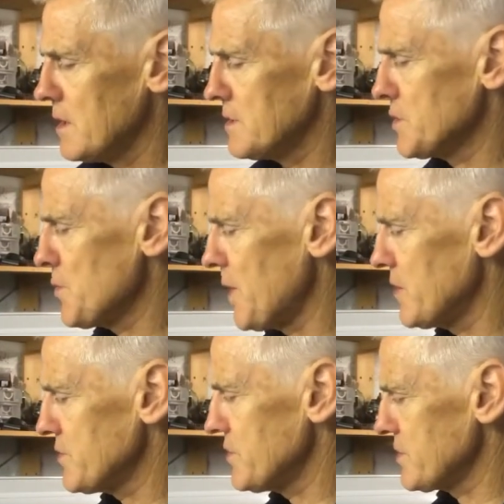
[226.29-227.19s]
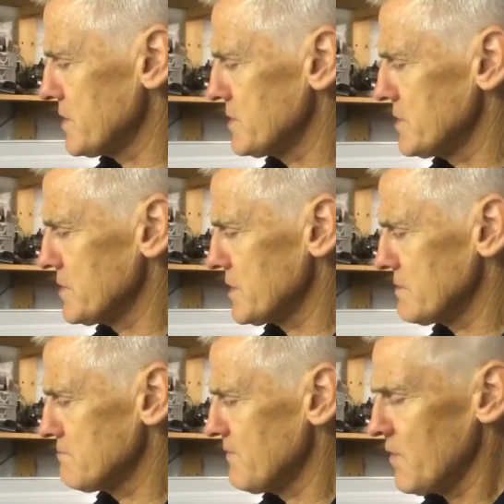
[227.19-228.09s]
U-boat, you can
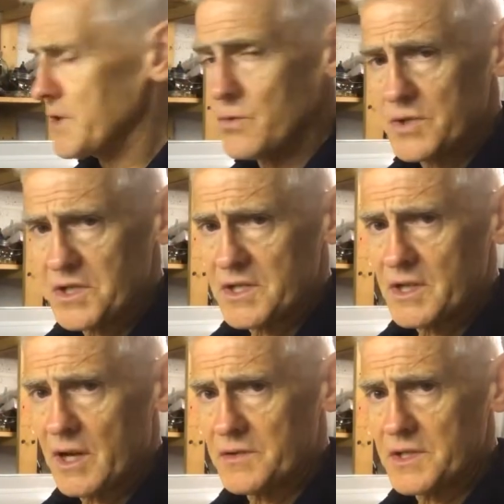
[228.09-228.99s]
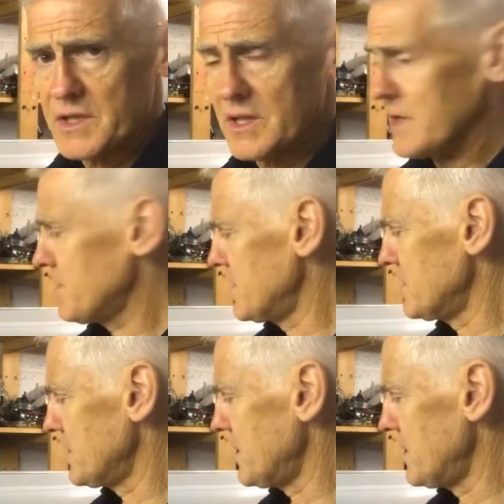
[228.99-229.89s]
find all the details in here,
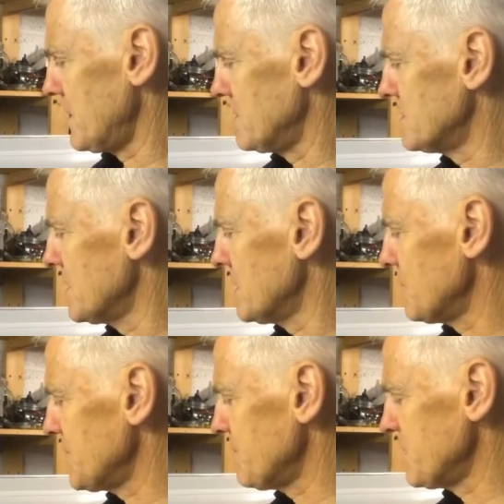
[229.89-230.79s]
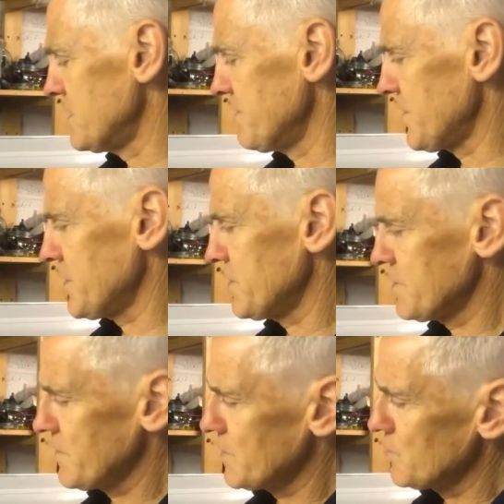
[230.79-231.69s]
and which is very
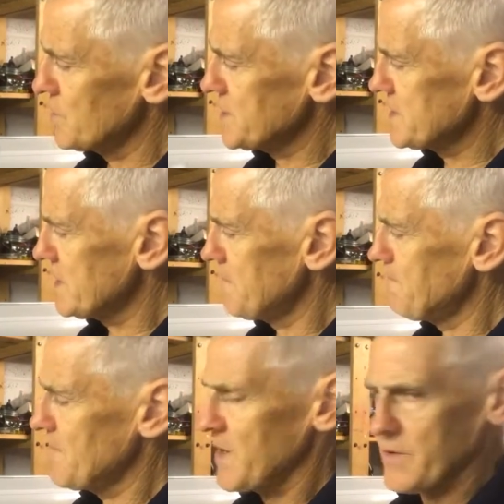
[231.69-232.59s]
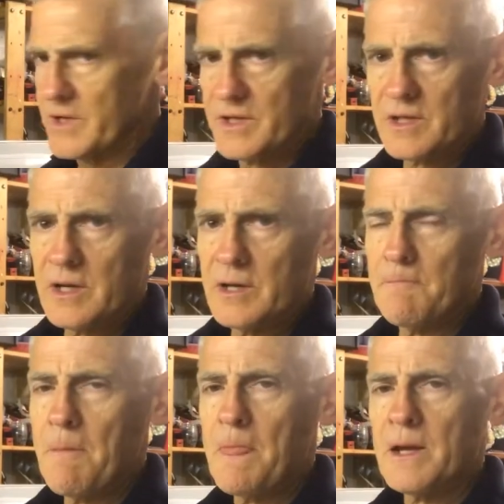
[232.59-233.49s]
useful, and all the various
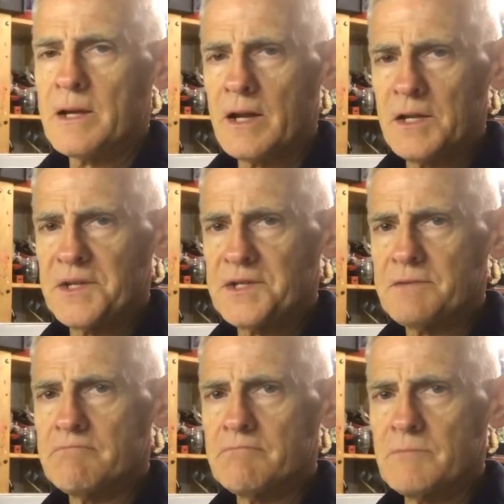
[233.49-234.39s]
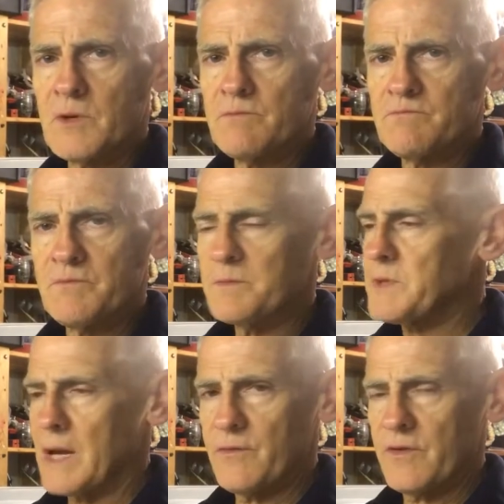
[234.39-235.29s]
colours and
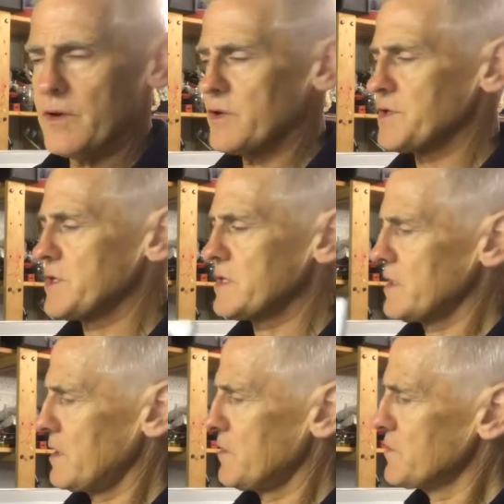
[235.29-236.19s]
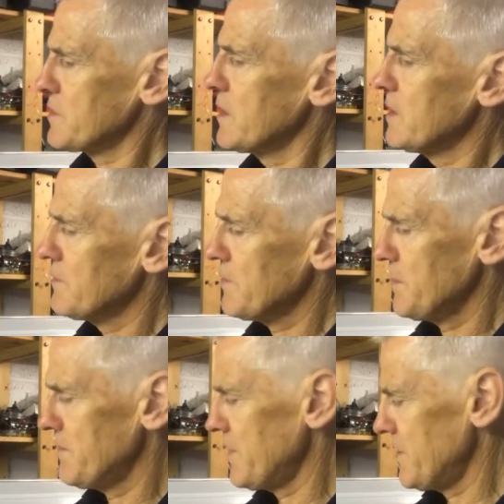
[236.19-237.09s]
camouflage details from the
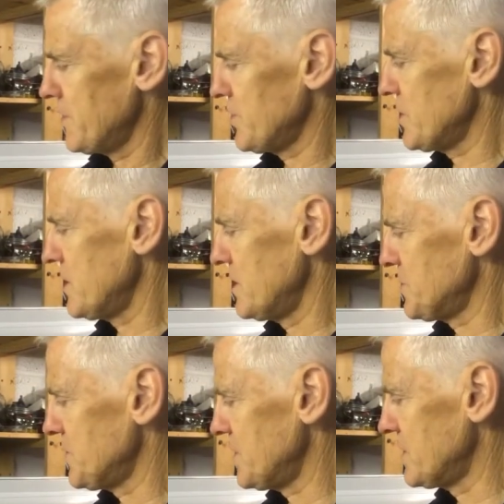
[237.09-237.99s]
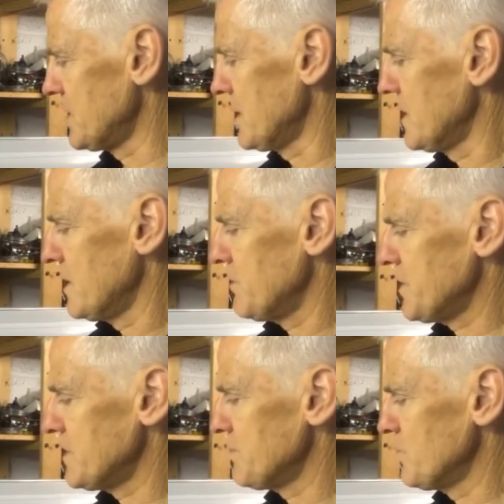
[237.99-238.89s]
various years, which is
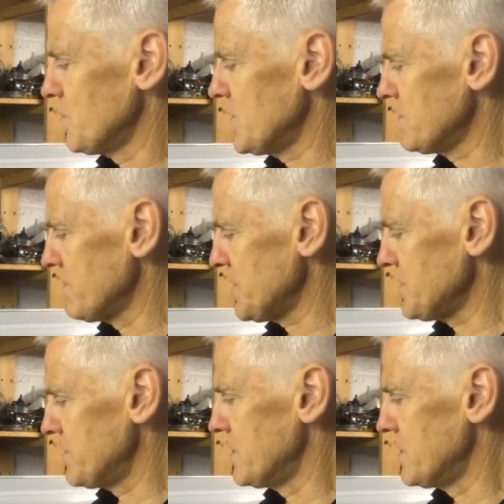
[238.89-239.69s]
really good.